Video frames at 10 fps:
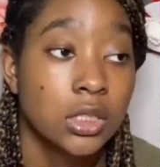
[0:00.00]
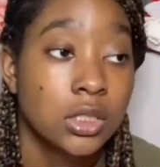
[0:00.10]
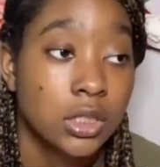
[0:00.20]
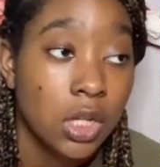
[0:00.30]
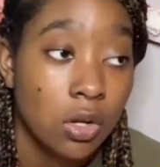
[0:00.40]

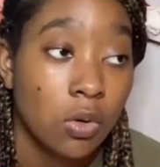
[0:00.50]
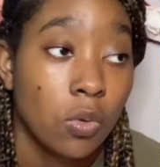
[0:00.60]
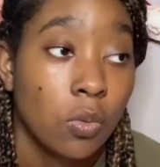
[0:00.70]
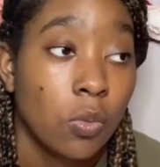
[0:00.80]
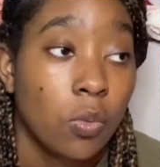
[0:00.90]
So,
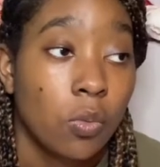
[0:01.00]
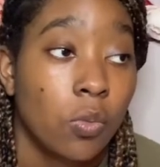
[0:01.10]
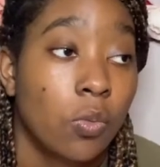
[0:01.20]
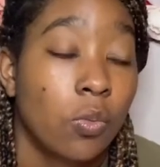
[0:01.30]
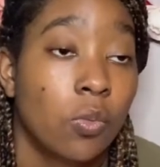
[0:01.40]

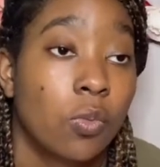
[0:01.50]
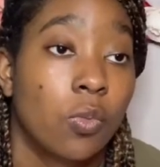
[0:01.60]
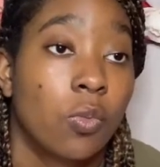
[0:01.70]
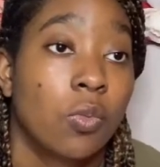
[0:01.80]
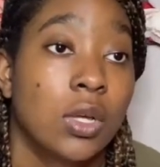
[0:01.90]

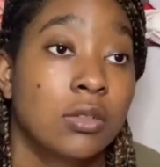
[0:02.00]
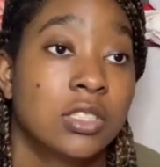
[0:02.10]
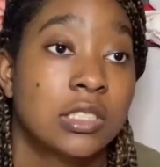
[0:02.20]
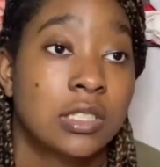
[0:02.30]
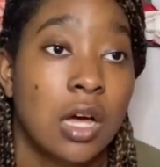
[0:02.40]
he was
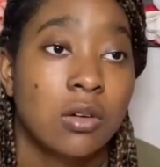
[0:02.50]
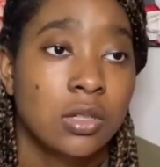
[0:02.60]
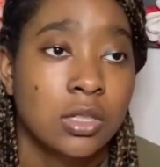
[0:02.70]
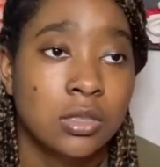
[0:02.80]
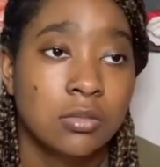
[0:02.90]
just
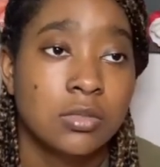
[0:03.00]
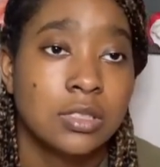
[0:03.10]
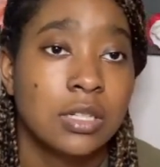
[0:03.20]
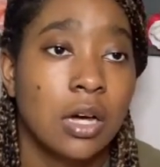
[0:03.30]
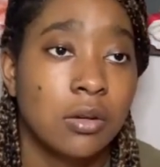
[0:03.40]
talking. And
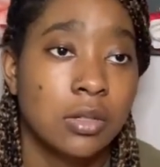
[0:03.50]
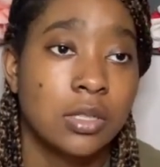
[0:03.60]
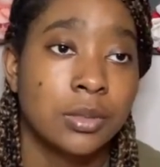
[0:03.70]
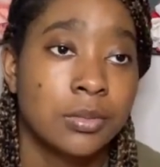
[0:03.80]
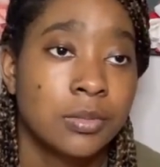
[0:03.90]
I
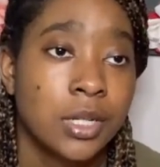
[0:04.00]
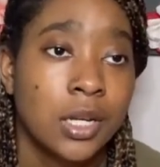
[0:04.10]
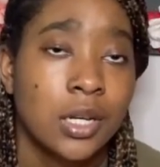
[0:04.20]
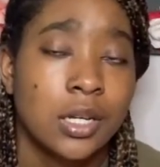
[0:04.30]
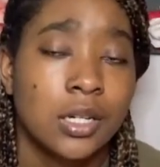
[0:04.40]

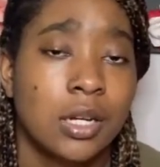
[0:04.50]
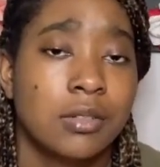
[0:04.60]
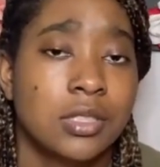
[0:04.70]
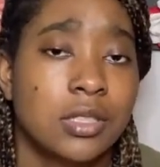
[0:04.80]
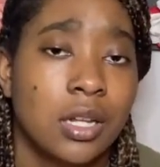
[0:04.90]
was
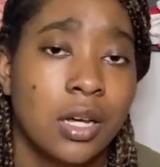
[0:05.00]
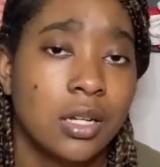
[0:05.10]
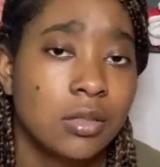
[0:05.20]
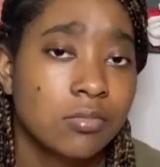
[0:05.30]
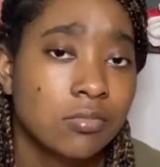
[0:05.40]
just like,